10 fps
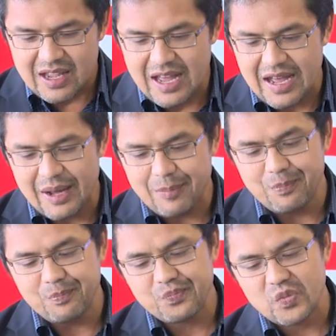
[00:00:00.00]

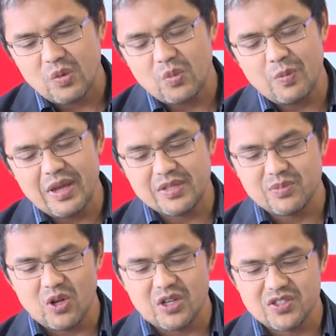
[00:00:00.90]

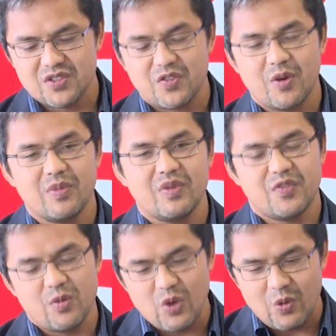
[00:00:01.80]
momentum loss from
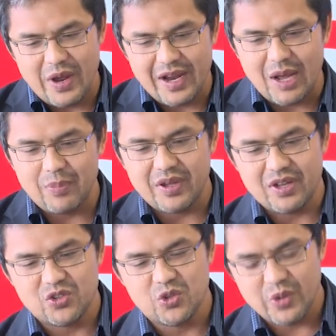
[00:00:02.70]
one-way coupling
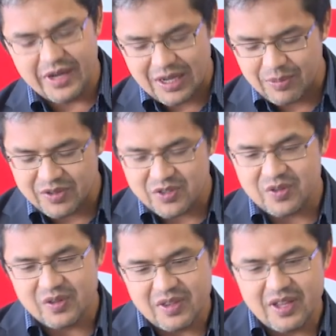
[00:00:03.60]
and two-way coupling.
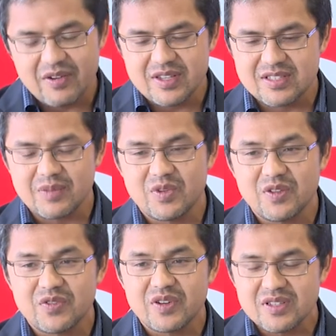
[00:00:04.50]
So there is some
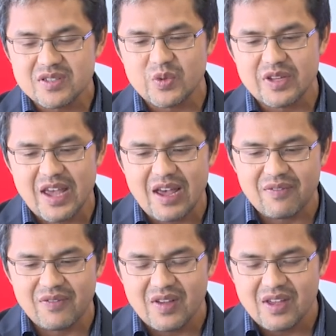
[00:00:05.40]
difference when you
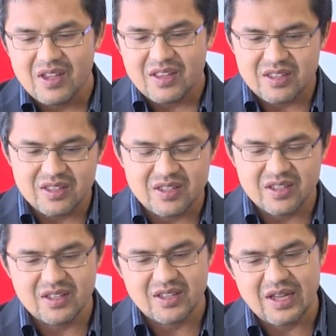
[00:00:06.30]
have
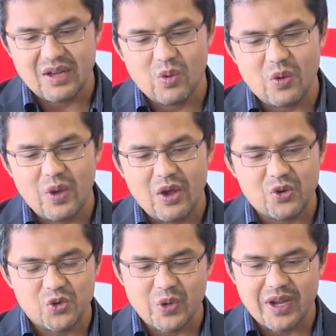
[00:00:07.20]
the one-way or
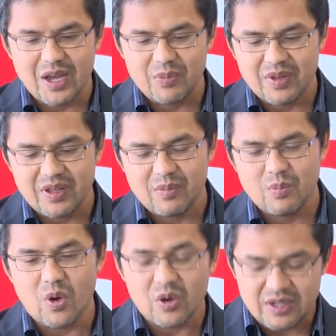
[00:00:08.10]
two-way coupling
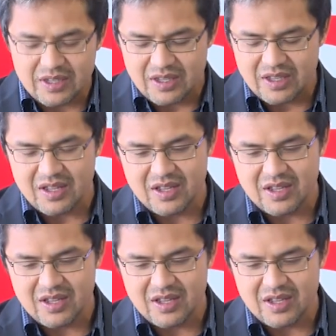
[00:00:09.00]
modeling